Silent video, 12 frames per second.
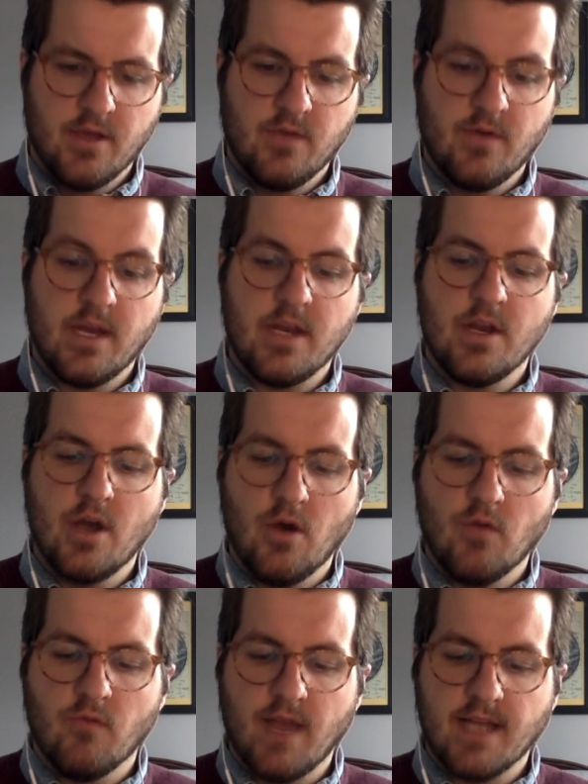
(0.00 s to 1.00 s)
You had
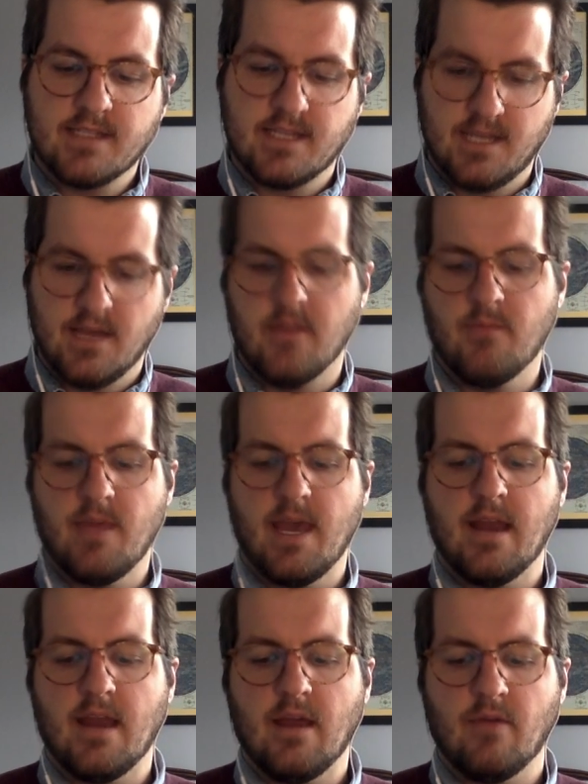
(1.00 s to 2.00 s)
no right to tell them
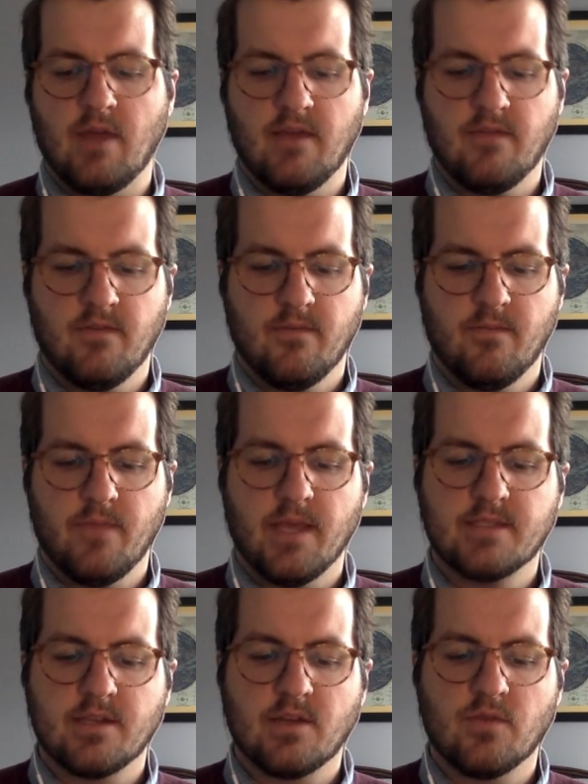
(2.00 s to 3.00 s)
that, I rave.
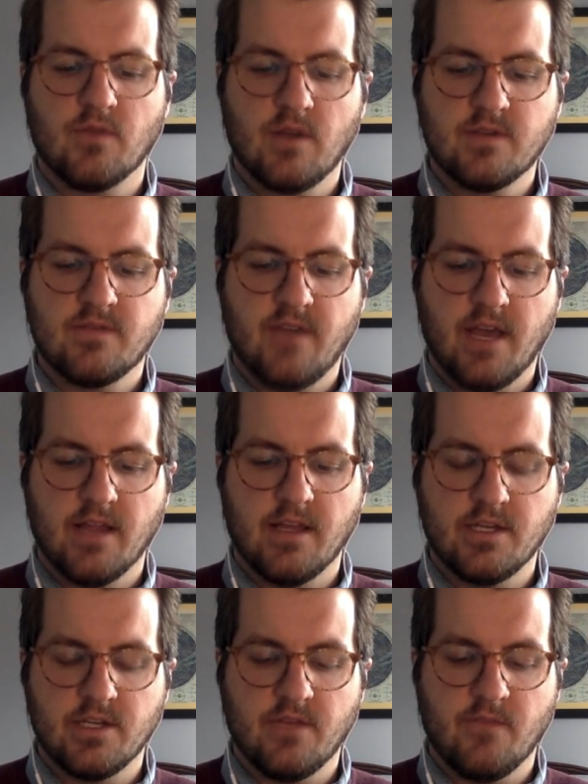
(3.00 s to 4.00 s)
It's a gross
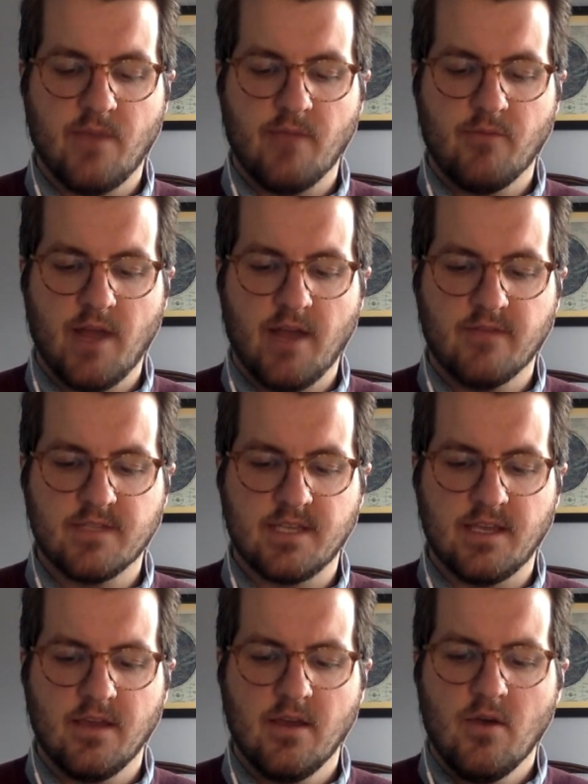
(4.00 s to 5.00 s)
violation of my
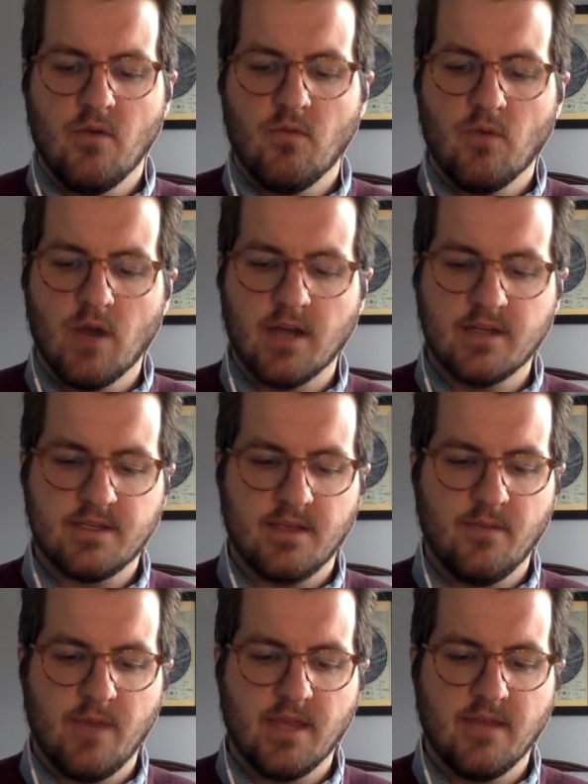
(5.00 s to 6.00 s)
privacy. Worse,
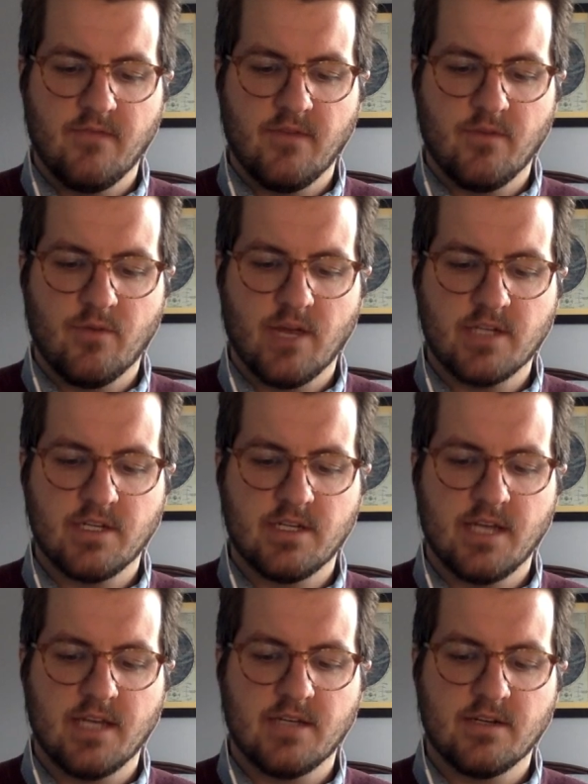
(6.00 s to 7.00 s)
it made them feel pressured
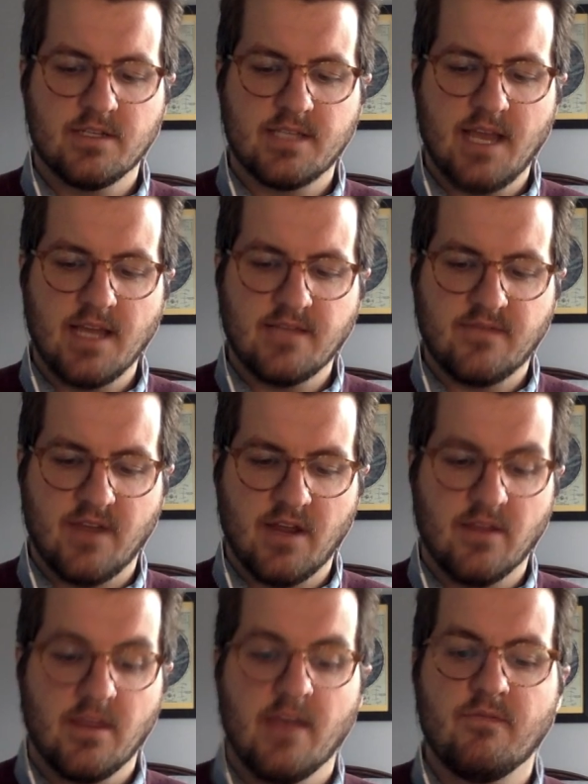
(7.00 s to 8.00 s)
to enter a science
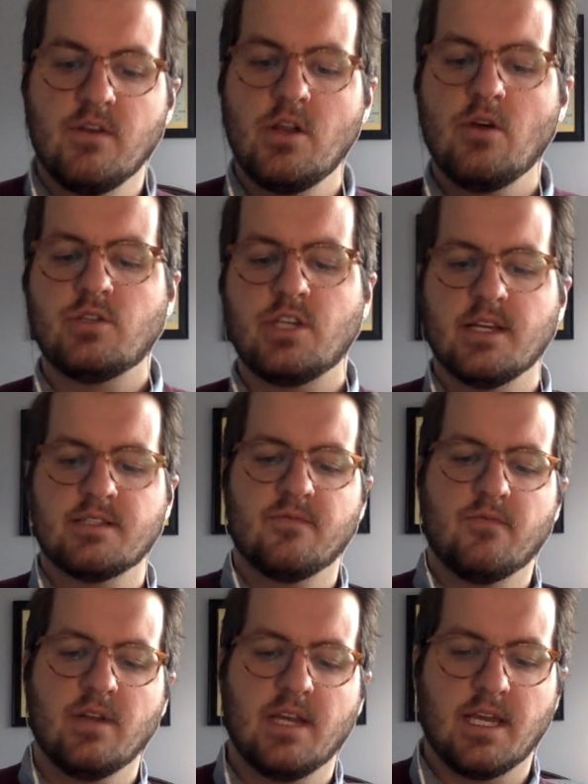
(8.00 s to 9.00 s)
fair they have no chance
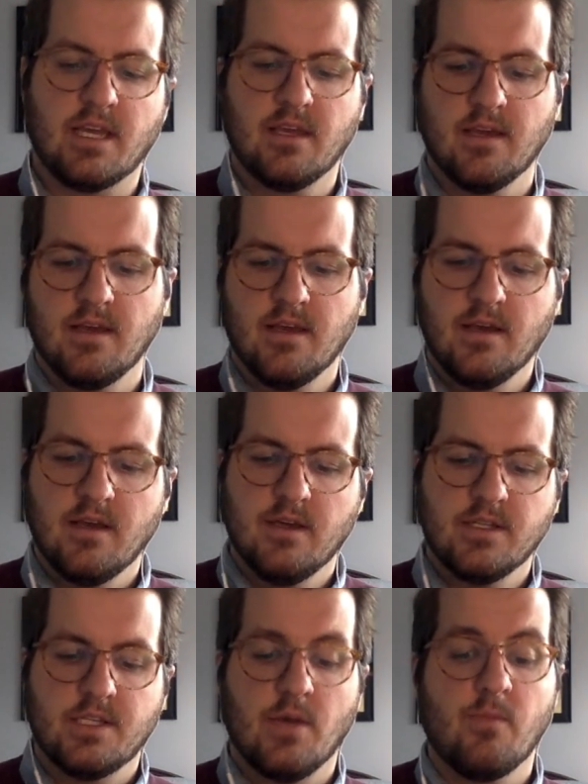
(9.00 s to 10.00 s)
of winning.
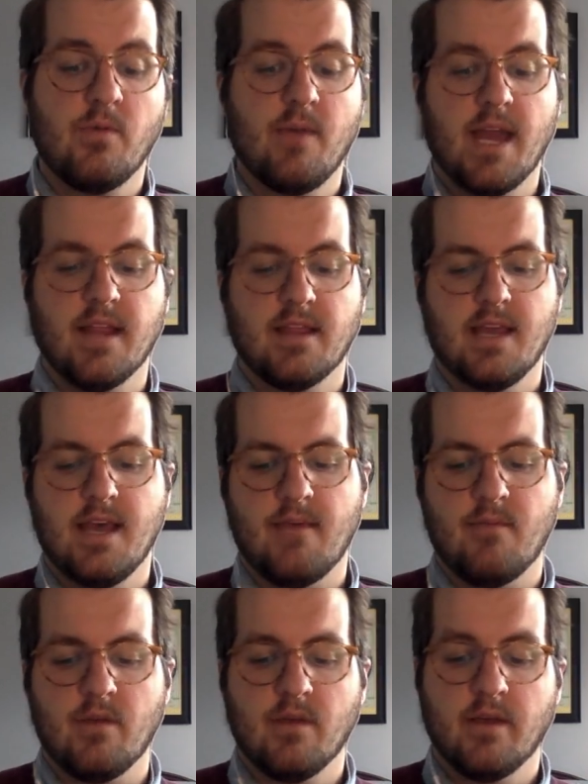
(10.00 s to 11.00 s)
Don't be mad at
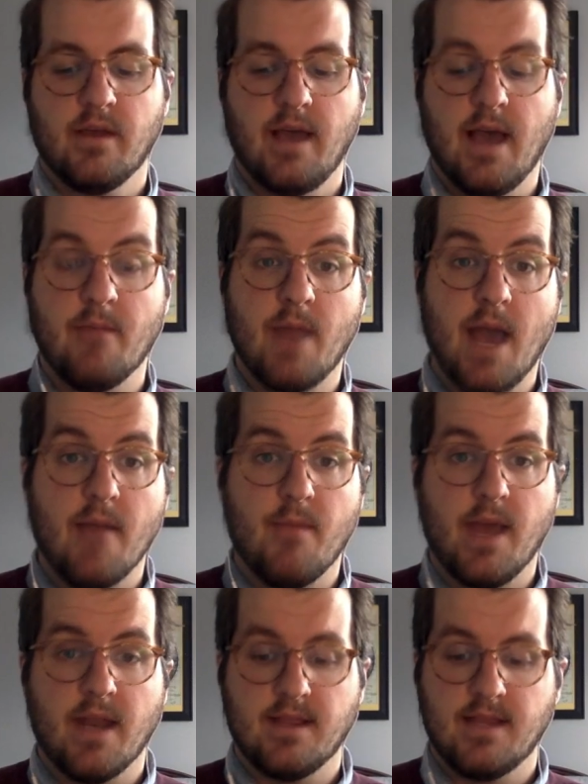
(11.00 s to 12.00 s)
them. I'm not
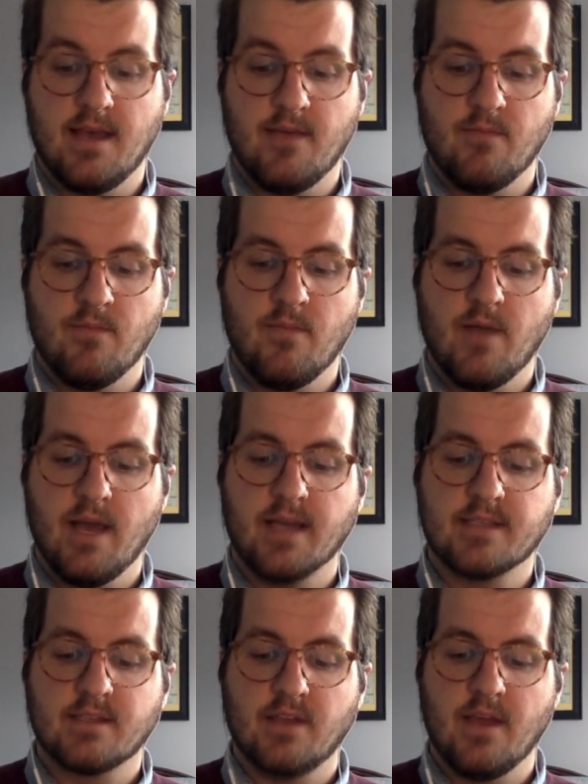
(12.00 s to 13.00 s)
mad at them, I
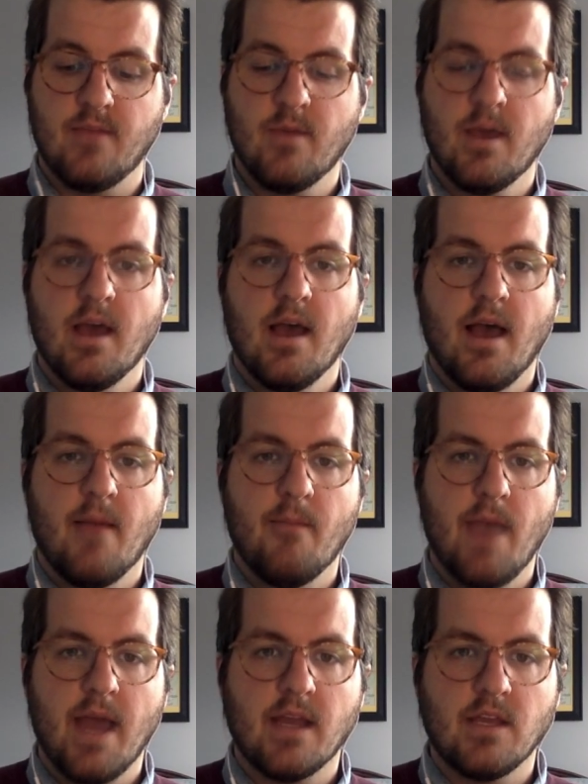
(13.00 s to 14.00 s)
exclaim. I'm
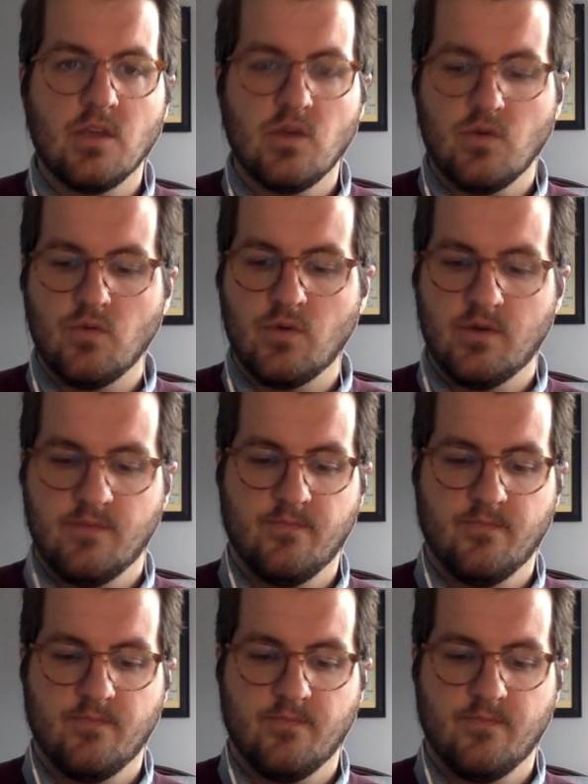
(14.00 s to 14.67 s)
mad at you.